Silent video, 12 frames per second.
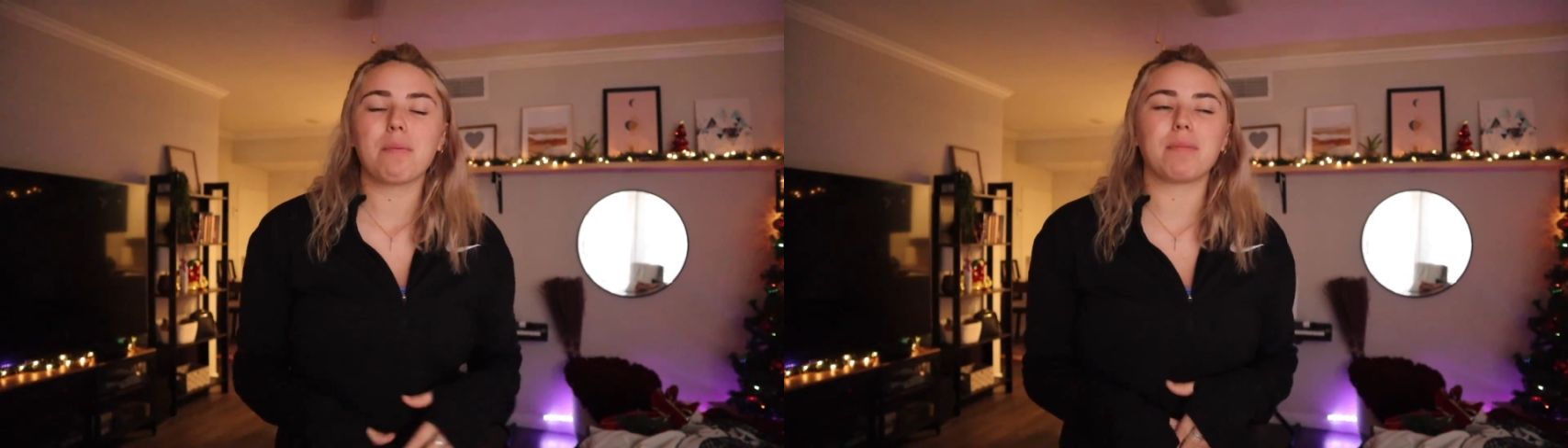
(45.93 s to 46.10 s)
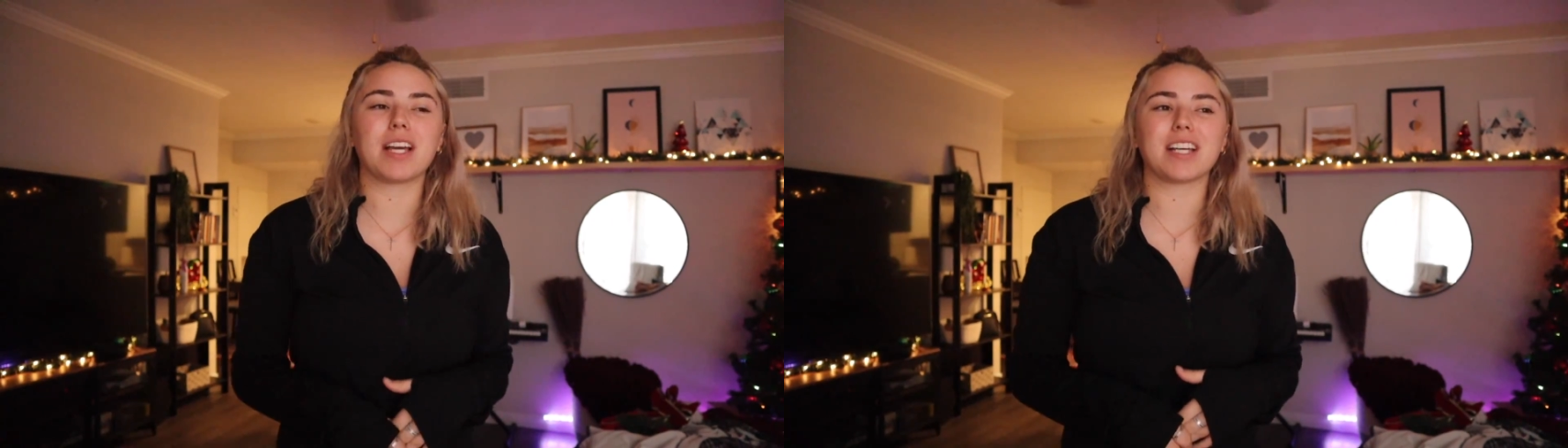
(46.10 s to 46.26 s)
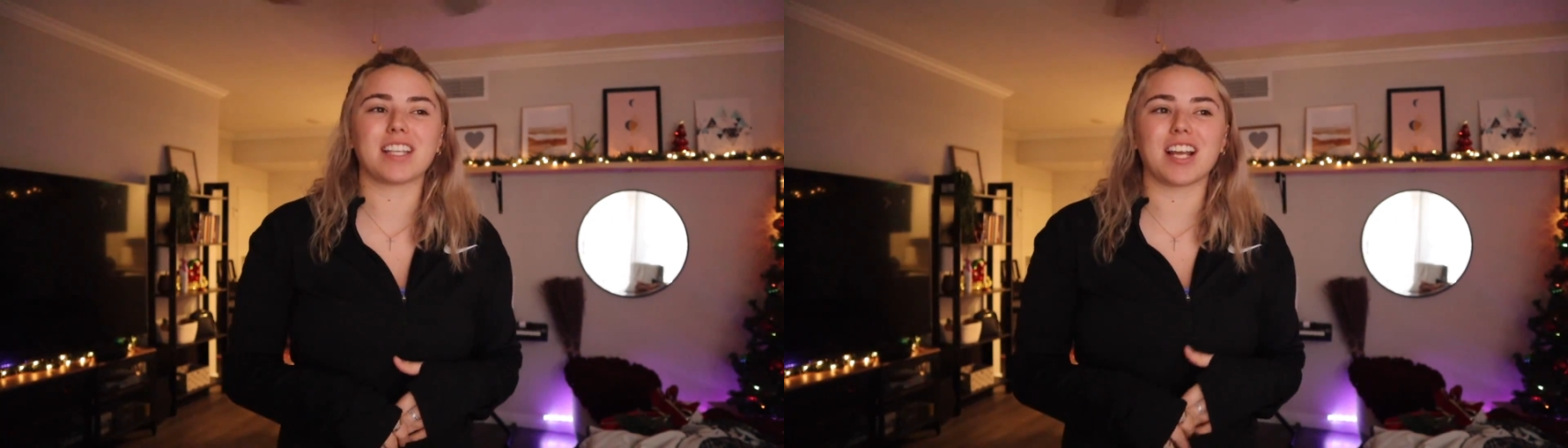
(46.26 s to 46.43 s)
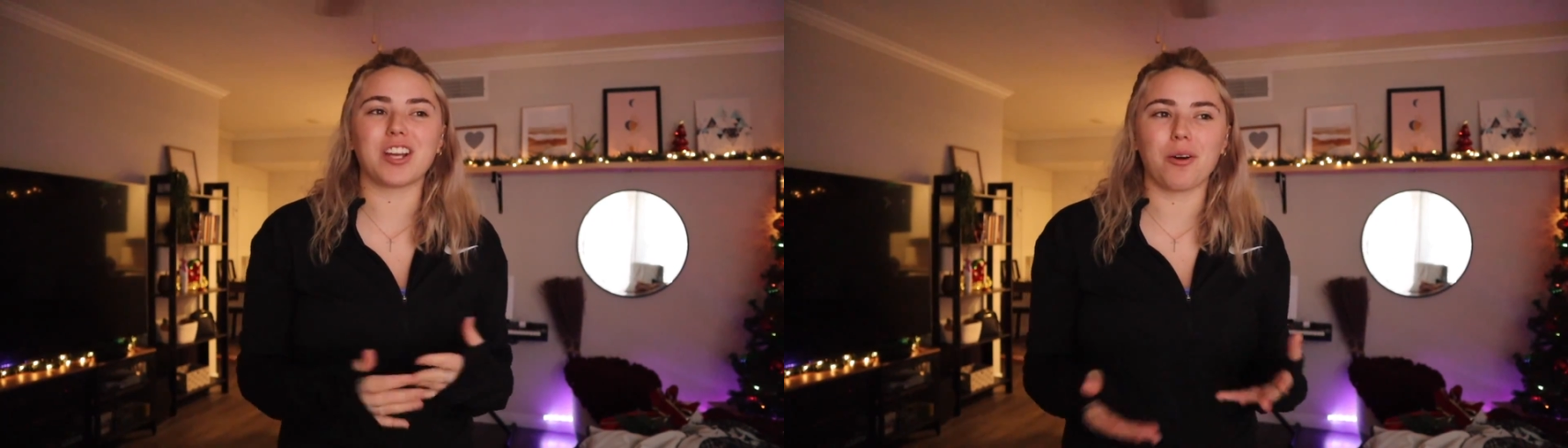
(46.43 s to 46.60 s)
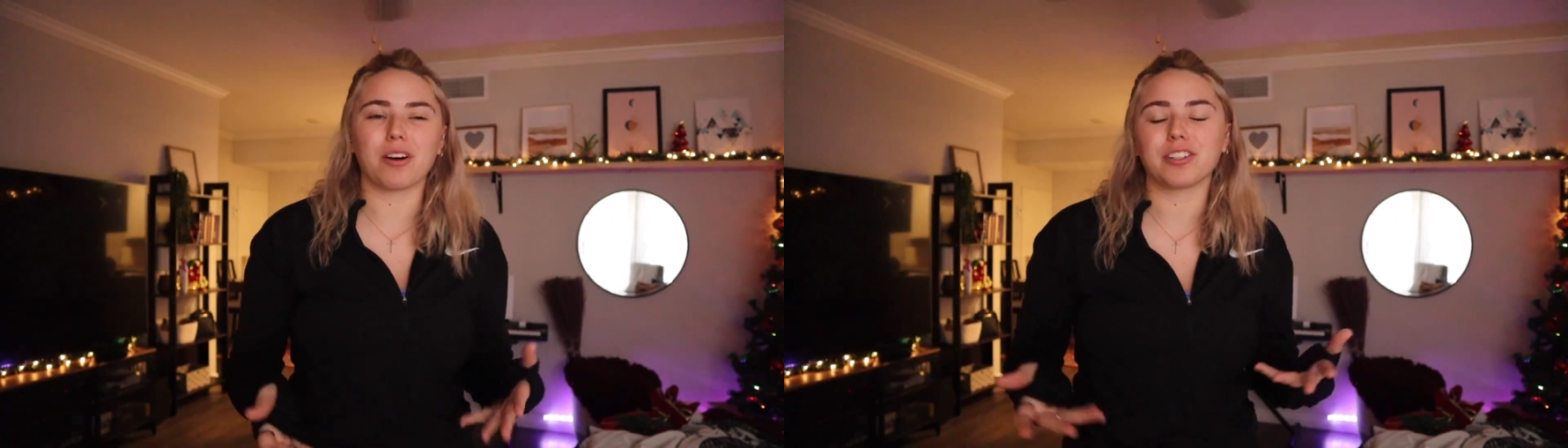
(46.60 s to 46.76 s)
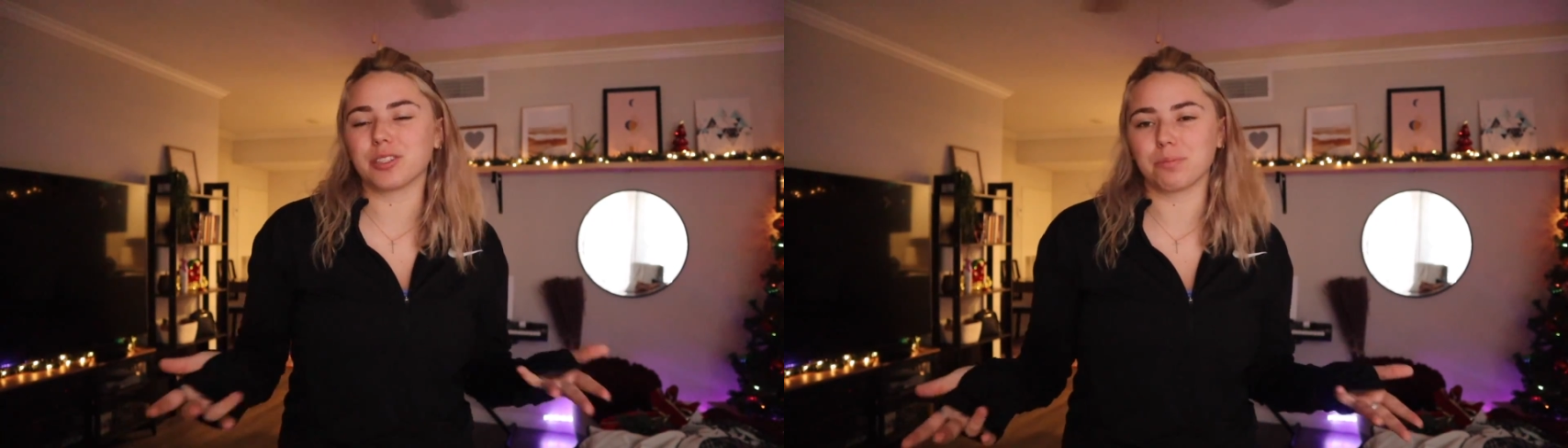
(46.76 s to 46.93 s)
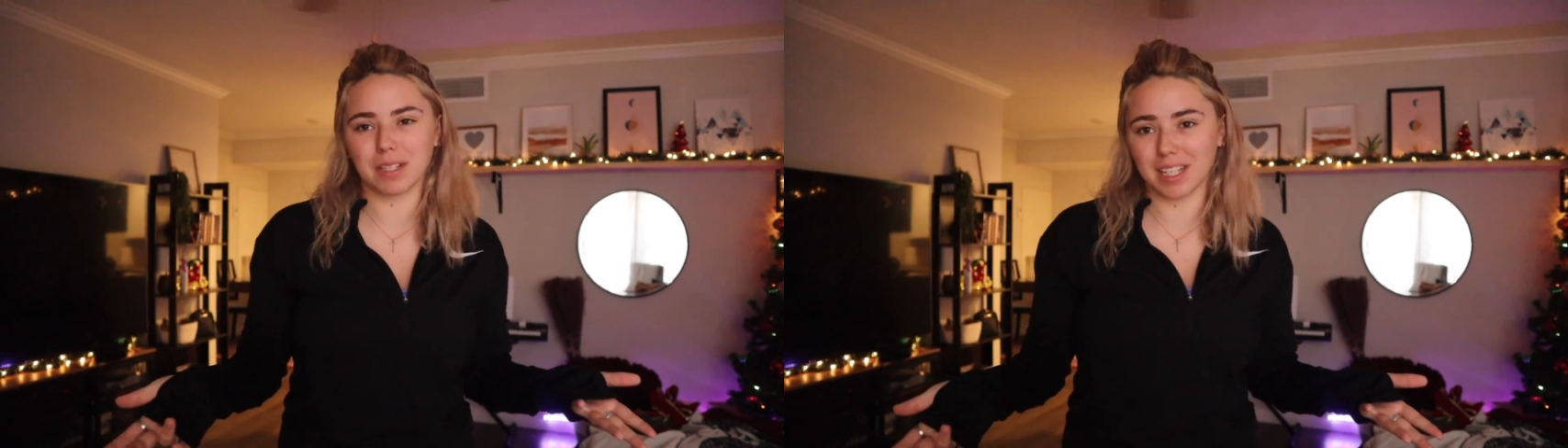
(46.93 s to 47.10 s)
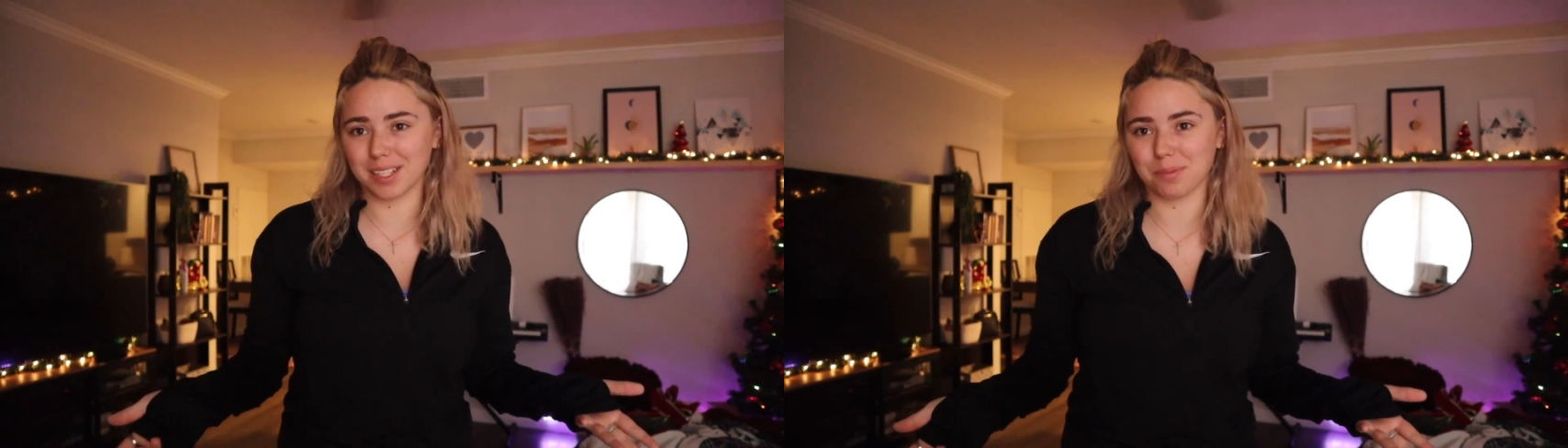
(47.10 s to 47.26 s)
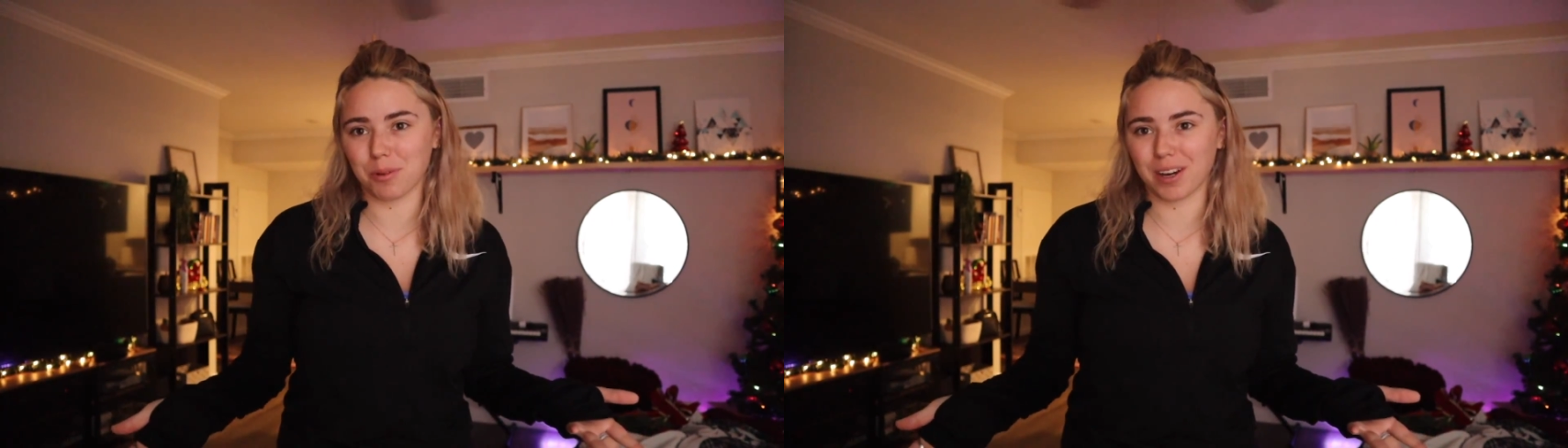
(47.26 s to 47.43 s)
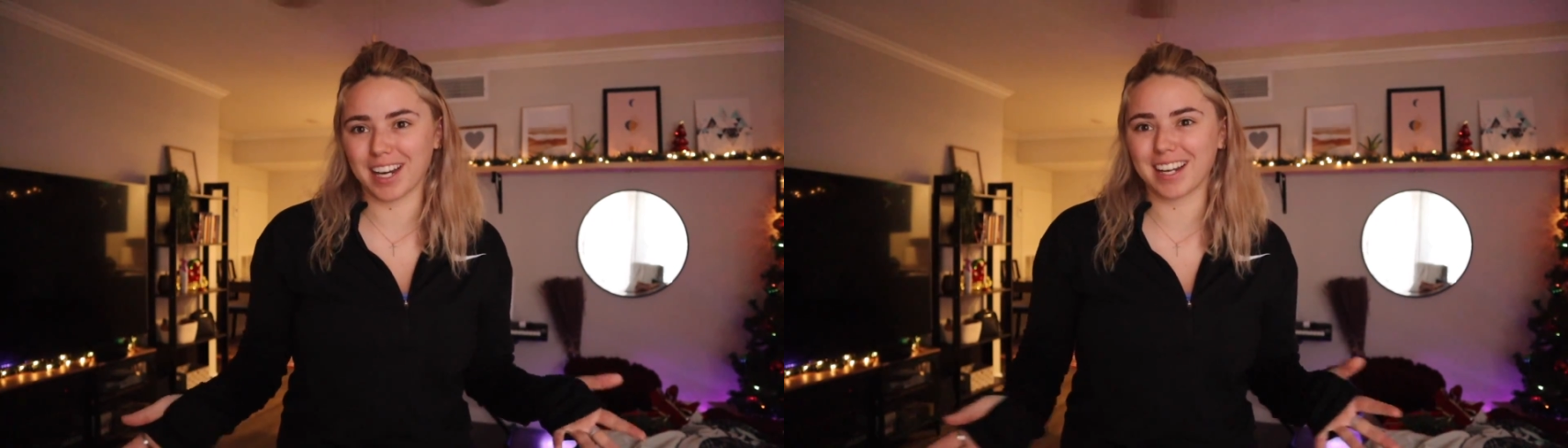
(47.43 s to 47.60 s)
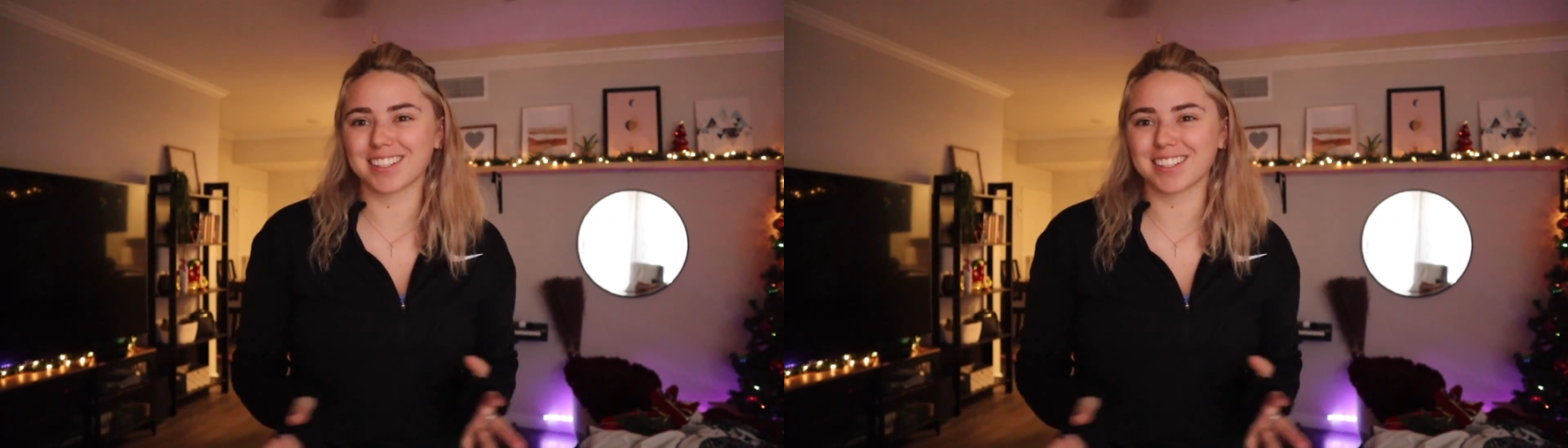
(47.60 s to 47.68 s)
because I know I'll just be disappointed.